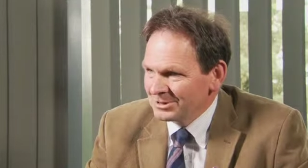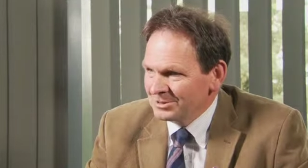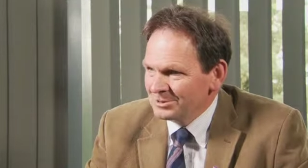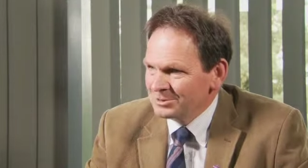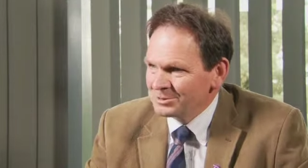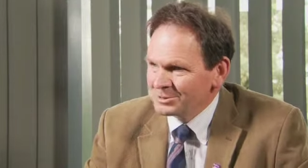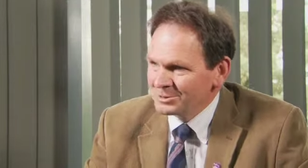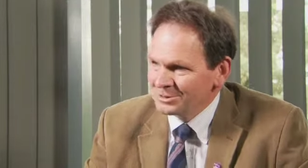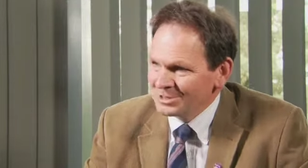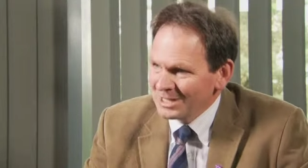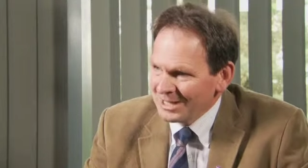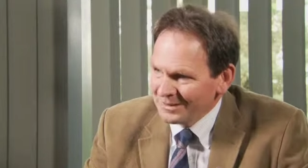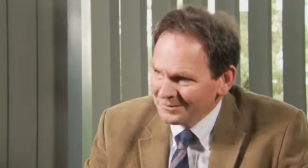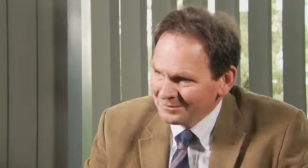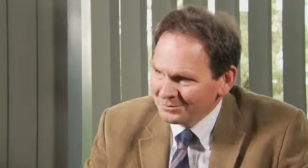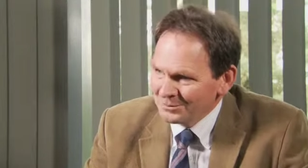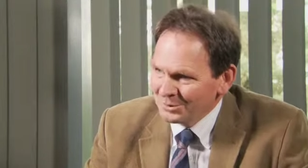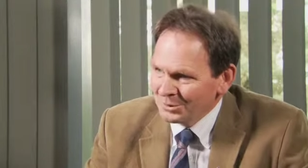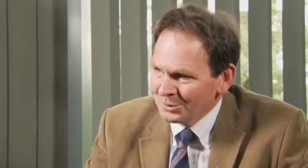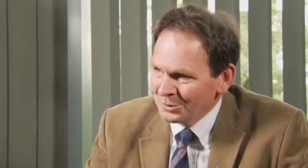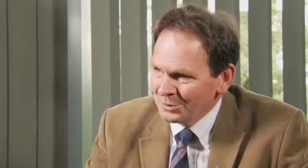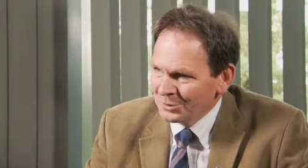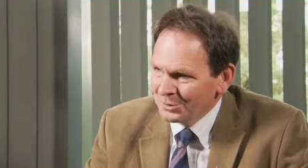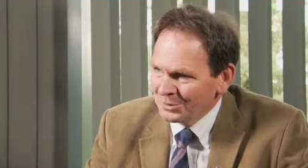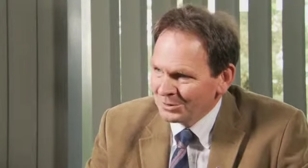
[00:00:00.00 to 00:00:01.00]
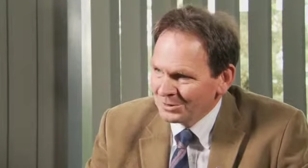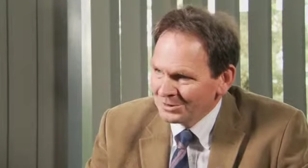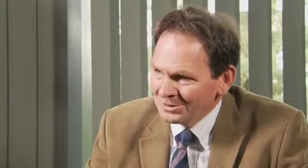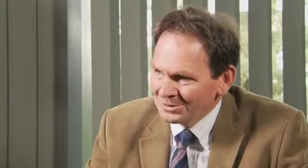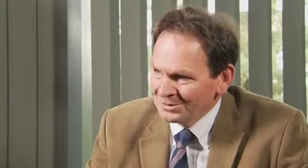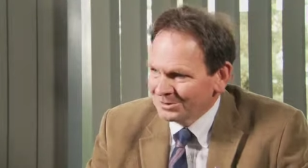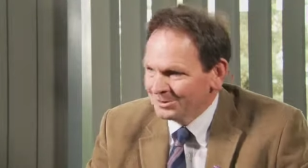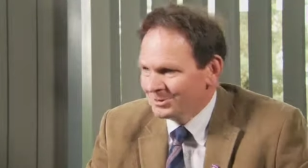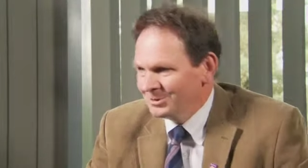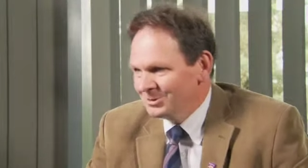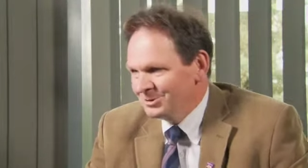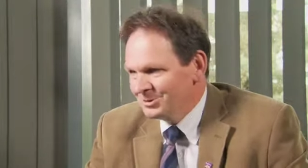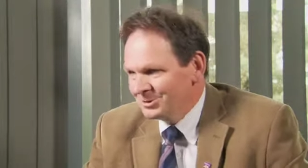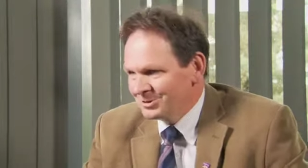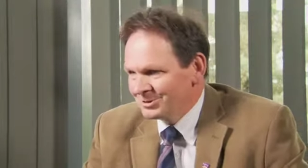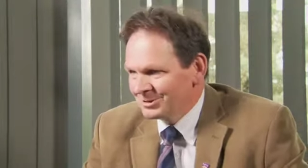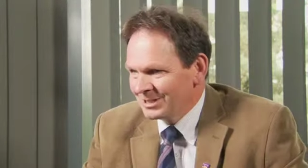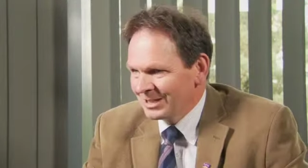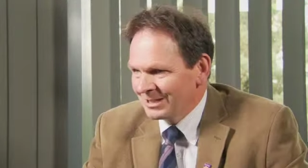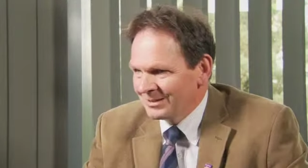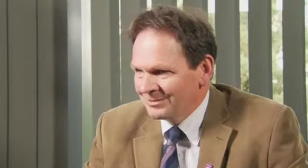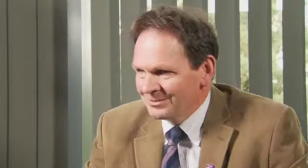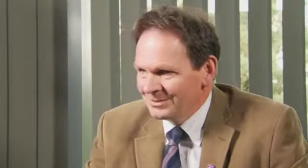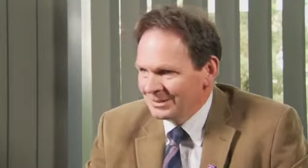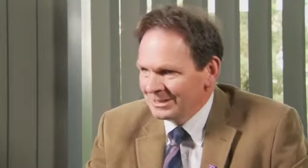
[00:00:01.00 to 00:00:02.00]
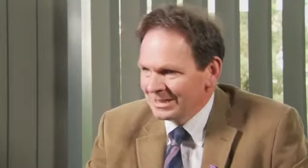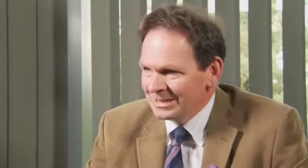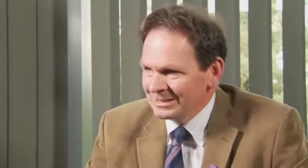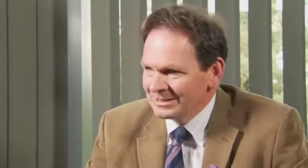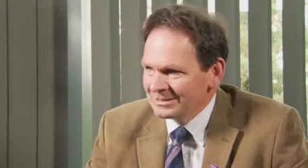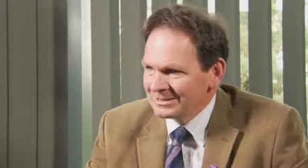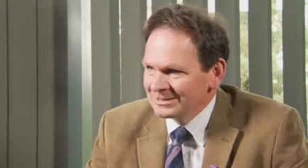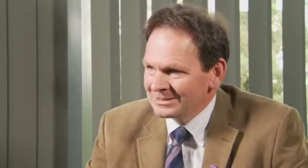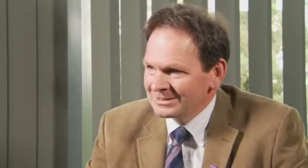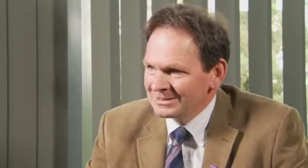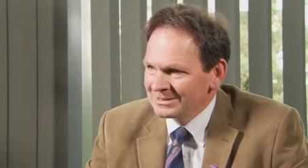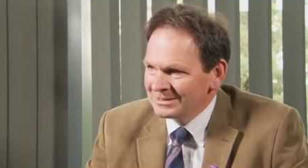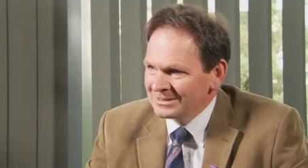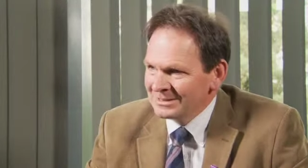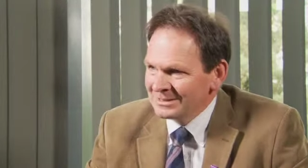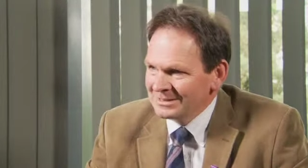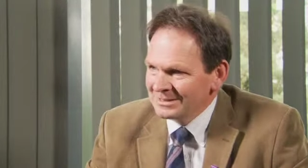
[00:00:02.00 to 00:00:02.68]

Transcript: who should have more or who should have less.